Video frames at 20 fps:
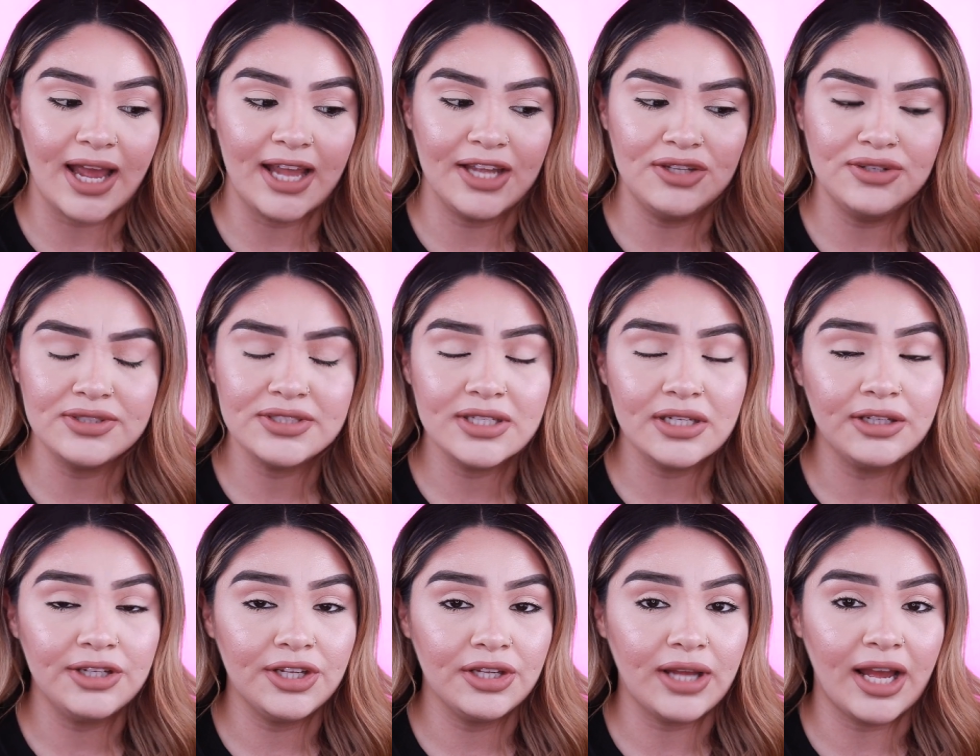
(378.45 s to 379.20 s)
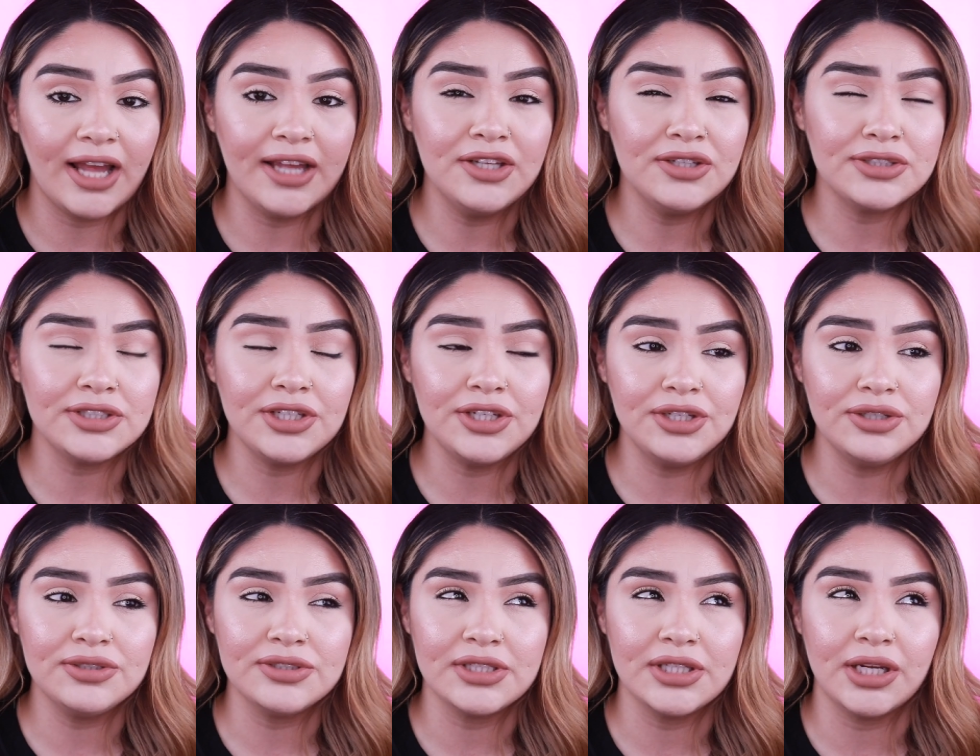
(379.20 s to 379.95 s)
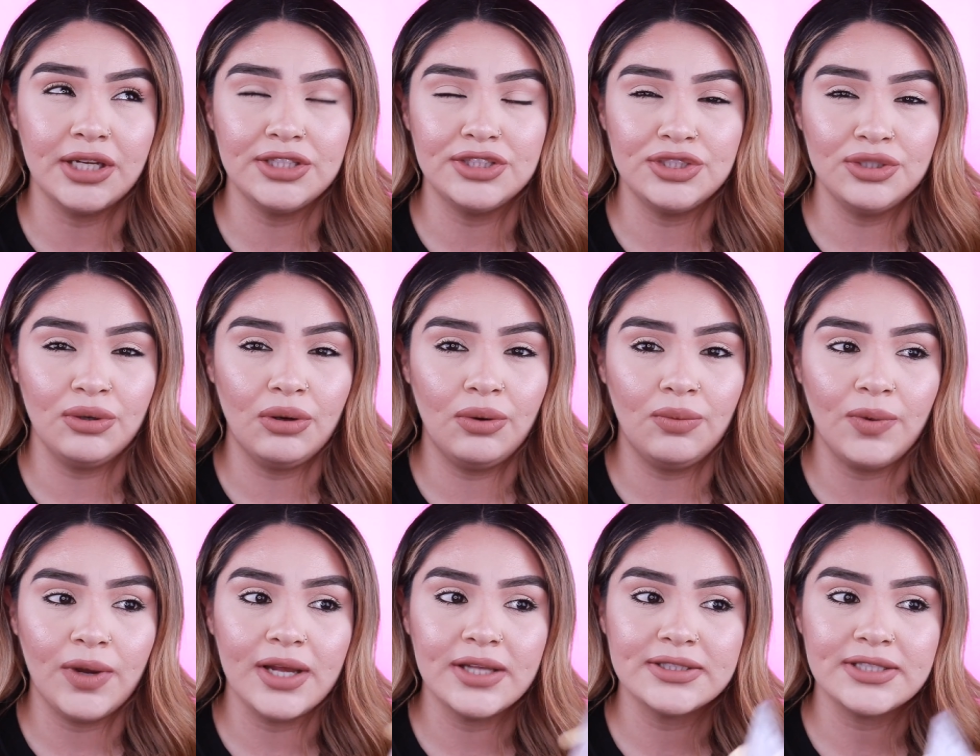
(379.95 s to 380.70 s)
I used the I used to use the duo
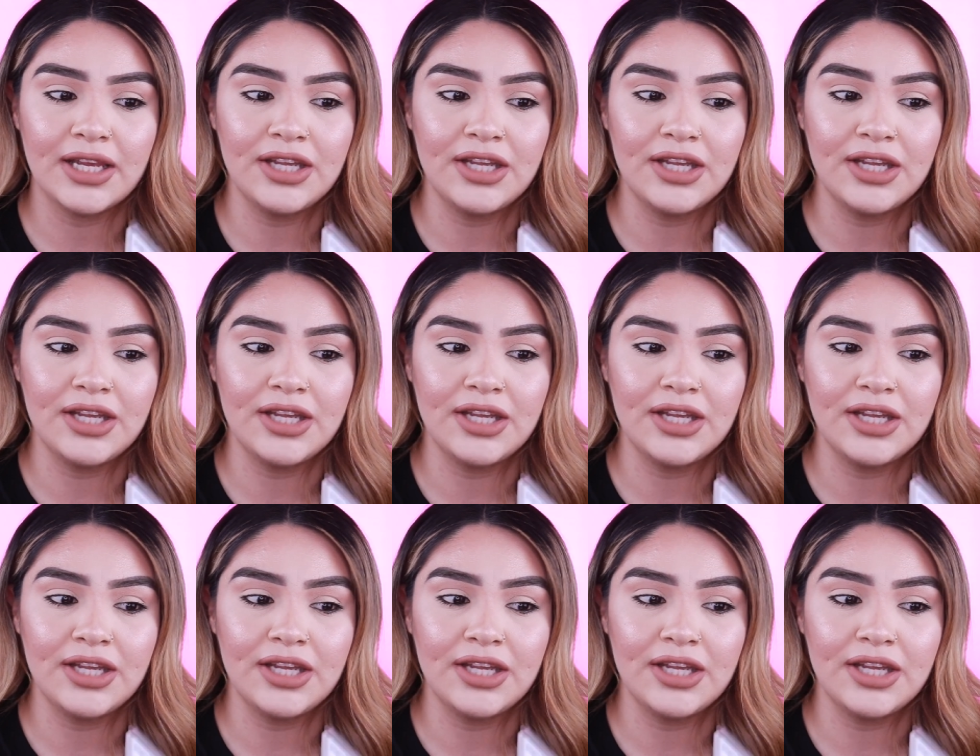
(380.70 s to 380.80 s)
ones.